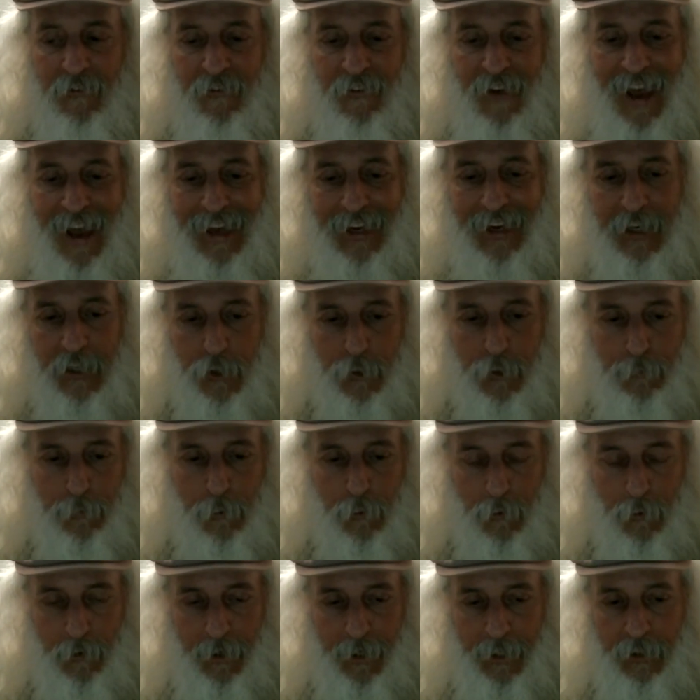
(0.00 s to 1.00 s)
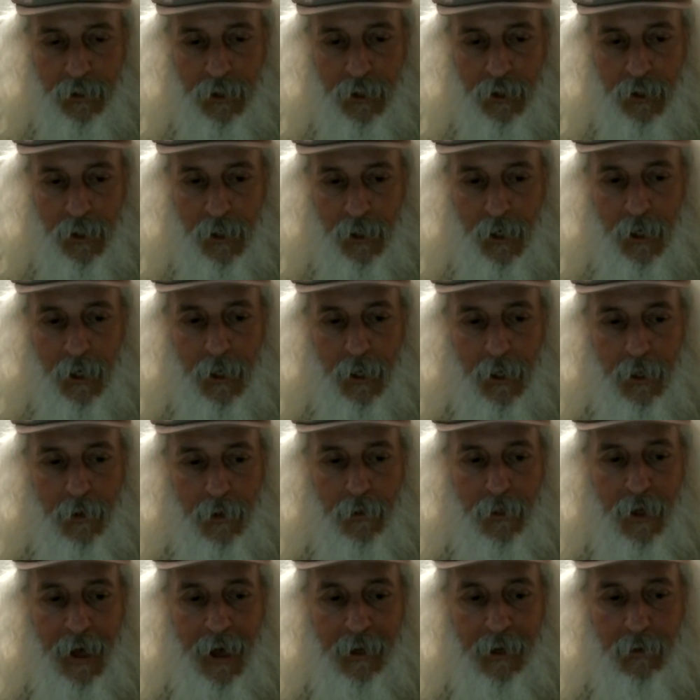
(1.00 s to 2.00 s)
vantage points,
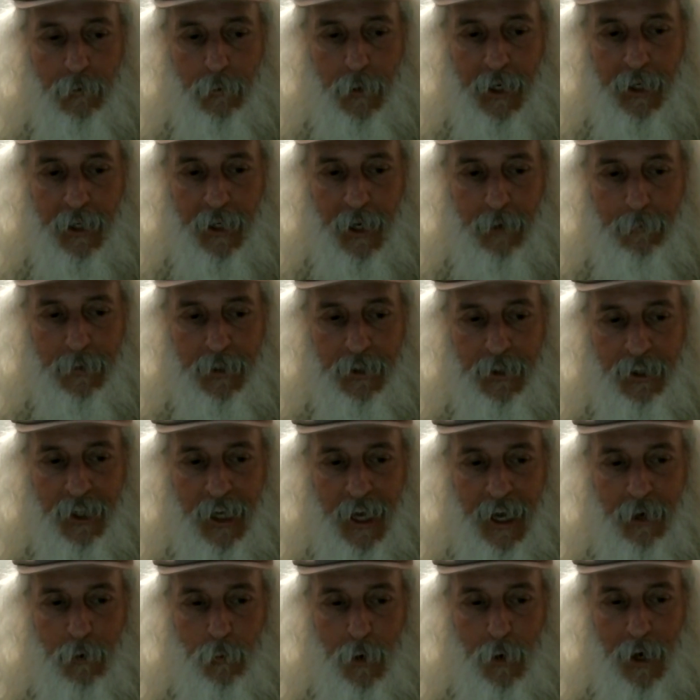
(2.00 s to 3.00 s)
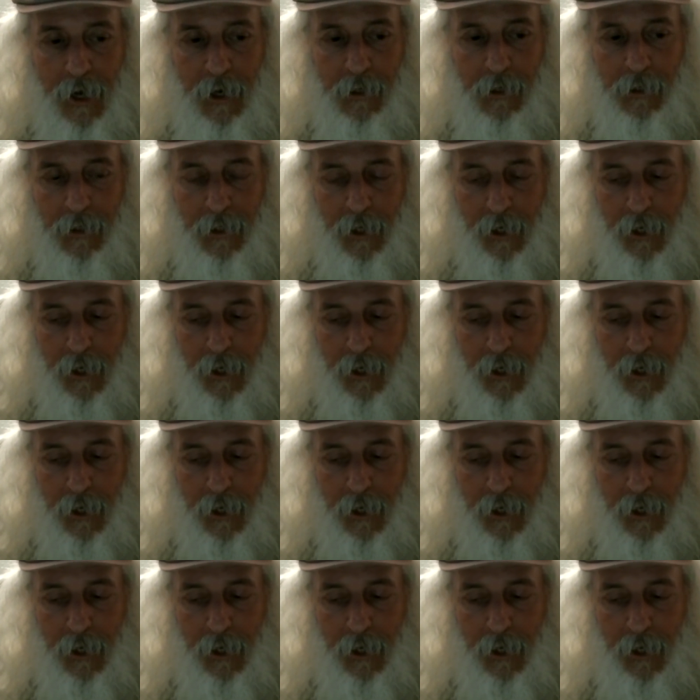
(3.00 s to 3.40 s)
then we come to say, well,